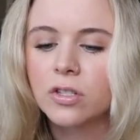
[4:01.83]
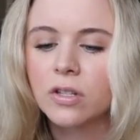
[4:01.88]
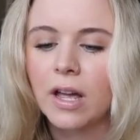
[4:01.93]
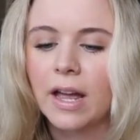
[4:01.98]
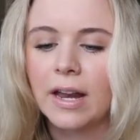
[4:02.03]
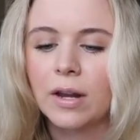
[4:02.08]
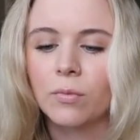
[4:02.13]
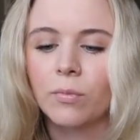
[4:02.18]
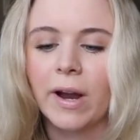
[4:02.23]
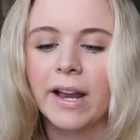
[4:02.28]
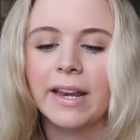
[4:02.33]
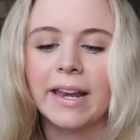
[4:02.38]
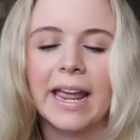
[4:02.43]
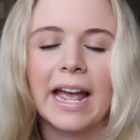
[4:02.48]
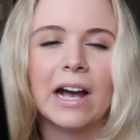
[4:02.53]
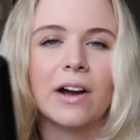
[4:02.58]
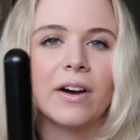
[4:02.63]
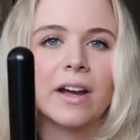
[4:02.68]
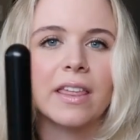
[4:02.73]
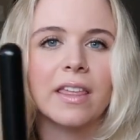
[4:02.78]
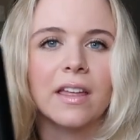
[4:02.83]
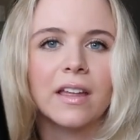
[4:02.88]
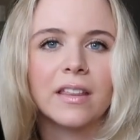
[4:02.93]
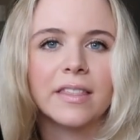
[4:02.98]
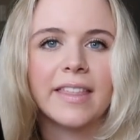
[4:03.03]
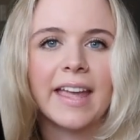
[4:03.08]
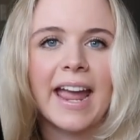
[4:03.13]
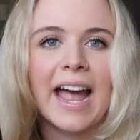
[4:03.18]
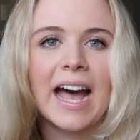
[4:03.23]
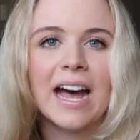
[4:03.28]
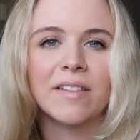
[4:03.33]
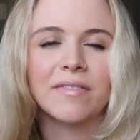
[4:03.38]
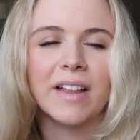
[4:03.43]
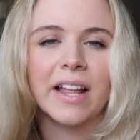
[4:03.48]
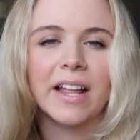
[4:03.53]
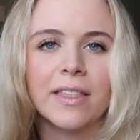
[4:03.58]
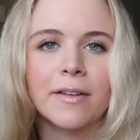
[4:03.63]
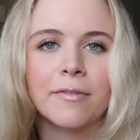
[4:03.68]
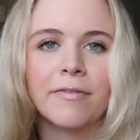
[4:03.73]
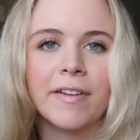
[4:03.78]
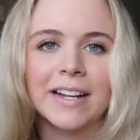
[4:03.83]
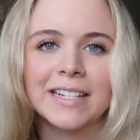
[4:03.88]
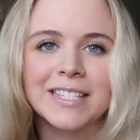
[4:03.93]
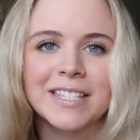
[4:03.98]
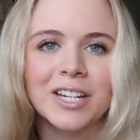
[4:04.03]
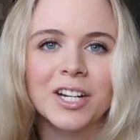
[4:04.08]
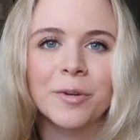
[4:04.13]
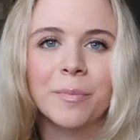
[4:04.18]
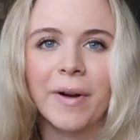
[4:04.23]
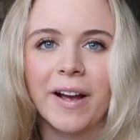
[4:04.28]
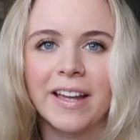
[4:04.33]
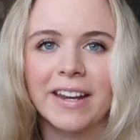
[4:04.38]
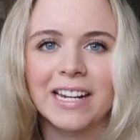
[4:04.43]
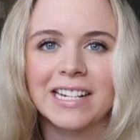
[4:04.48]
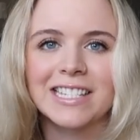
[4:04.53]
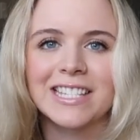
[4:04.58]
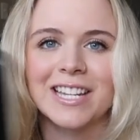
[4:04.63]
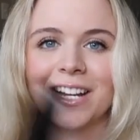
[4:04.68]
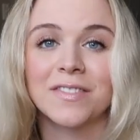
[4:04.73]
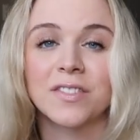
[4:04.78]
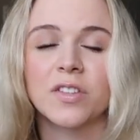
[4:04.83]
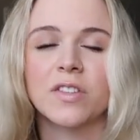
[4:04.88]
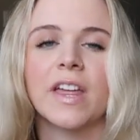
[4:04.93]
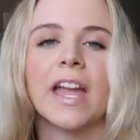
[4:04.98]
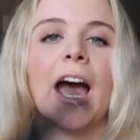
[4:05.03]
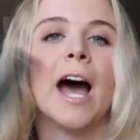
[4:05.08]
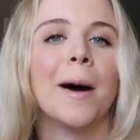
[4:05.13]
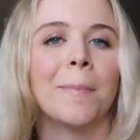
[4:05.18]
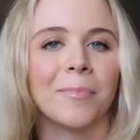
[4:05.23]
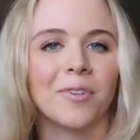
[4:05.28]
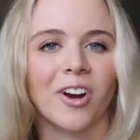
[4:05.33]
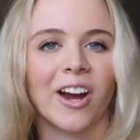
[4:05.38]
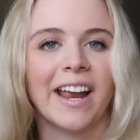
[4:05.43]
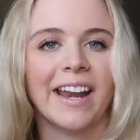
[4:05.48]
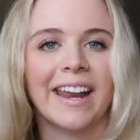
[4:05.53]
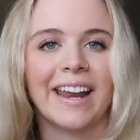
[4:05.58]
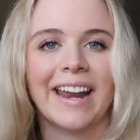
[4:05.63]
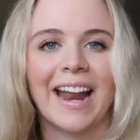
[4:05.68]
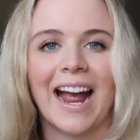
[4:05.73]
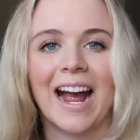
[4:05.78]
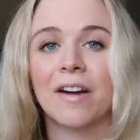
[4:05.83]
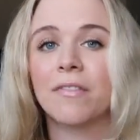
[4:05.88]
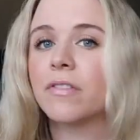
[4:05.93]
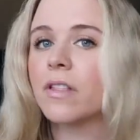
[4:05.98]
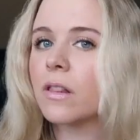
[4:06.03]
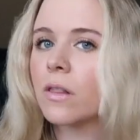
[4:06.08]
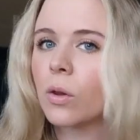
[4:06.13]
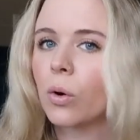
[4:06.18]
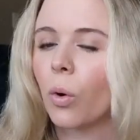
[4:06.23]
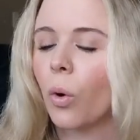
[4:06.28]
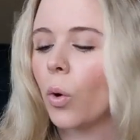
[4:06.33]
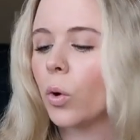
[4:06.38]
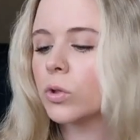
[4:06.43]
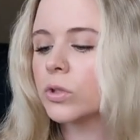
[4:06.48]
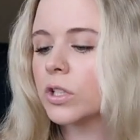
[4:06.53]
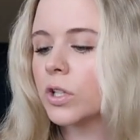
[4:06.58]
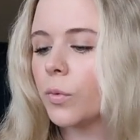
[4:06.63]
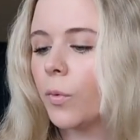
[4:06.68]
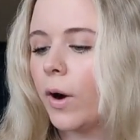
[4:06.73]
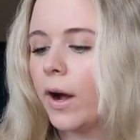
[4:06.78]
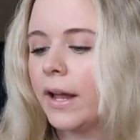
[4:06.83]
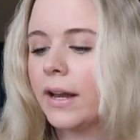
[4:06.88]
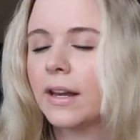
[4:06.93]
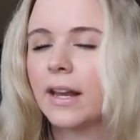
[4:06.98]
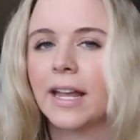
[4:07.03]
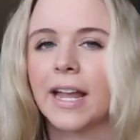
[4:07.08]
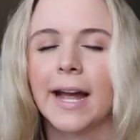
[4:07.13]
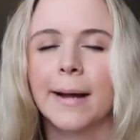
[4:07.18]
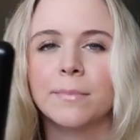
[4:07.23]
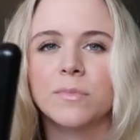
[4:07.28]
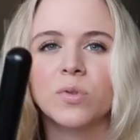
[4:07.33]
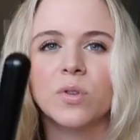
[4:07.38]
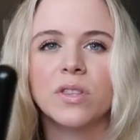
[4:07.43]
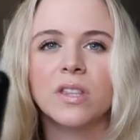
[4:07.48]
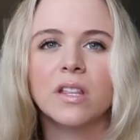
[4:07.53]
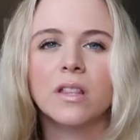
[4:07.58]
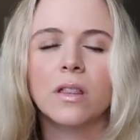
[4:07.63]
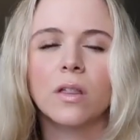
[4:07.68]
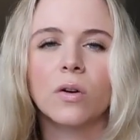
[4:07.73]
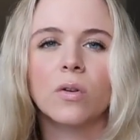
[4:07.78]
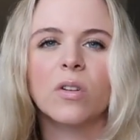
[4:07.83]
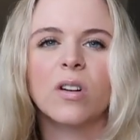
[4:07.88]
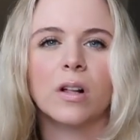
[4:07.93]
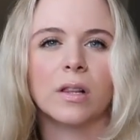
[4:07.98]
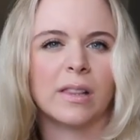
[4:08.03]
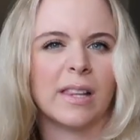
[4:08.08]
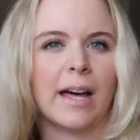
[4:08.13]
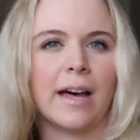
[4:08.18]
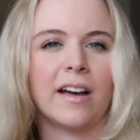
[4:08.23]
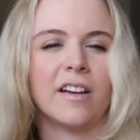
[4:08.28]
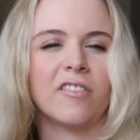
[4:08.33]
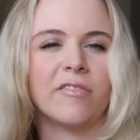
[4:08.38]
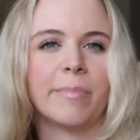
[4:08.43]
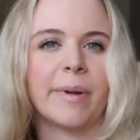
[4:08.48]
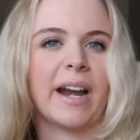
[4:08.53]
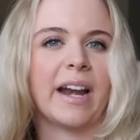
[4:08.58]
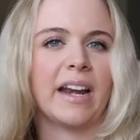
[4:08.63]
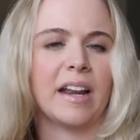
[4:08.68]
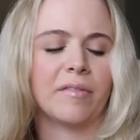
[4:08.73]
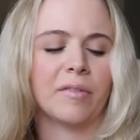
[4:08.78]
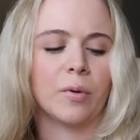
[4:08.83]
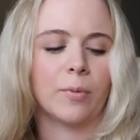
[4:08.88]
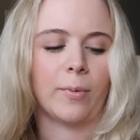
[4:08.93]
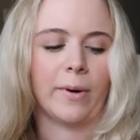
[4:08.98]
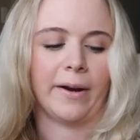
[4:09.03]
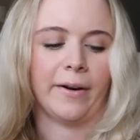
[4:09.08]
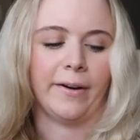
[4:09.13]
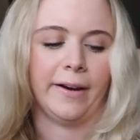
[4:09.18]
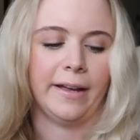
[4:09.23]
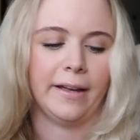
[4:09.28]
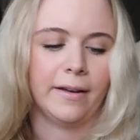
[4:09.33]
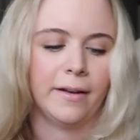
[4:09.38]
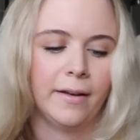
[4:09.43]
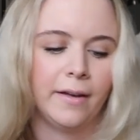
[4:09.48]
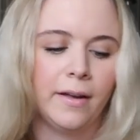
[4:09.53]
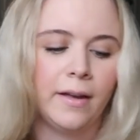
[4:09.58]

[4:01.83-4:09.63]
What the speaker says: And right now they have the fancier button and stuff, so they upgraded. I have the little older one. It comes with a little glove, but I never wear it.